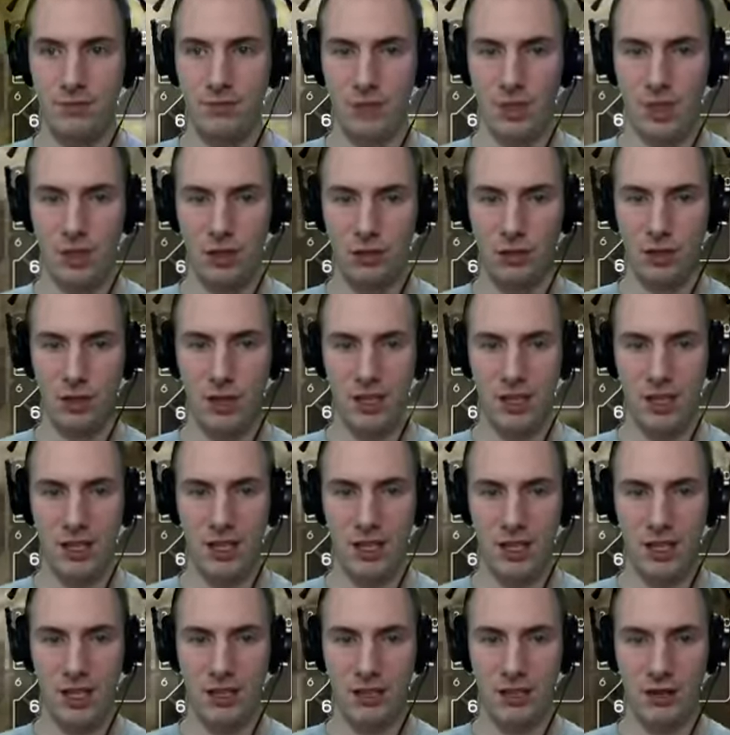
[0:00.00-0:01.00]
oh boy, can
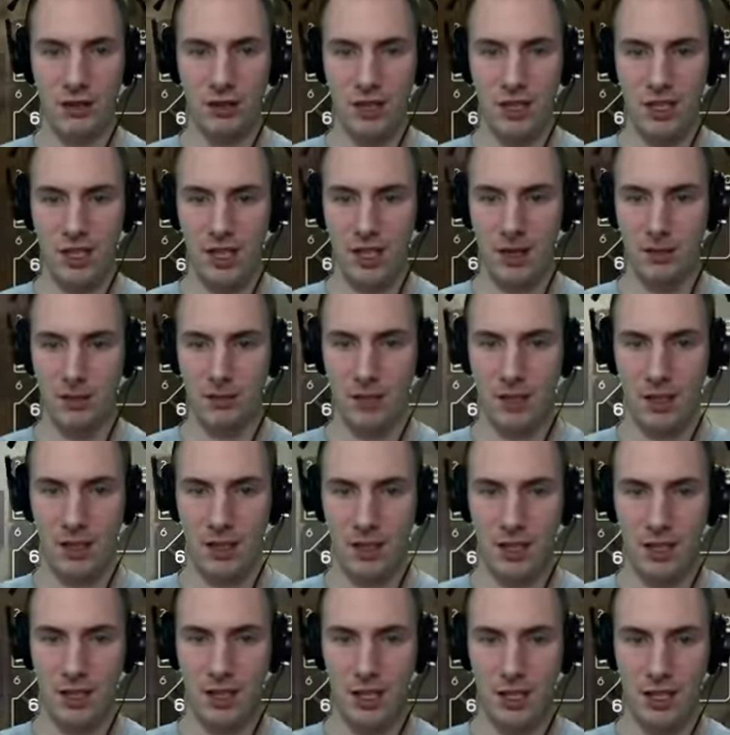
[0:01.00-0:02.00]
I get there in time?
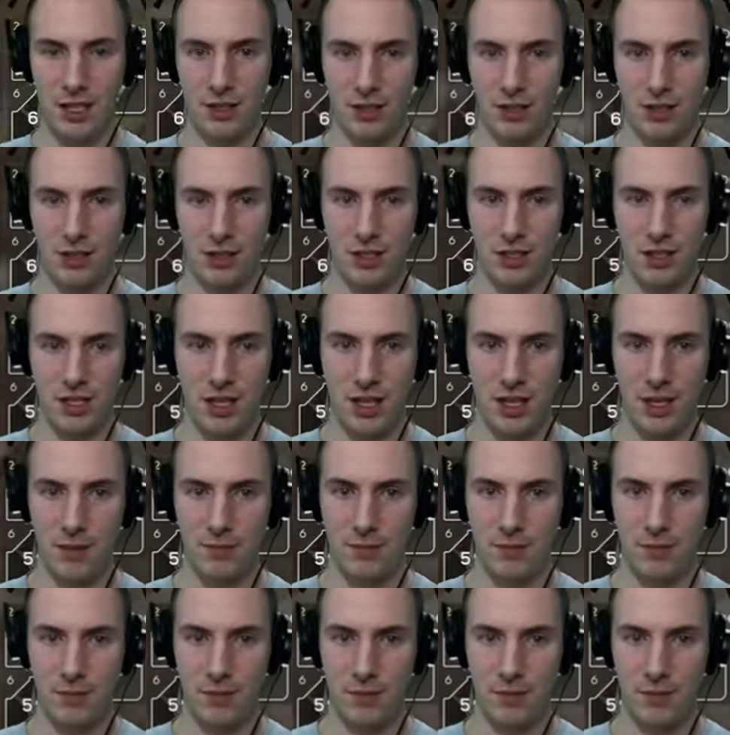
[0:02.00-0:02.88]
Can I get there in time?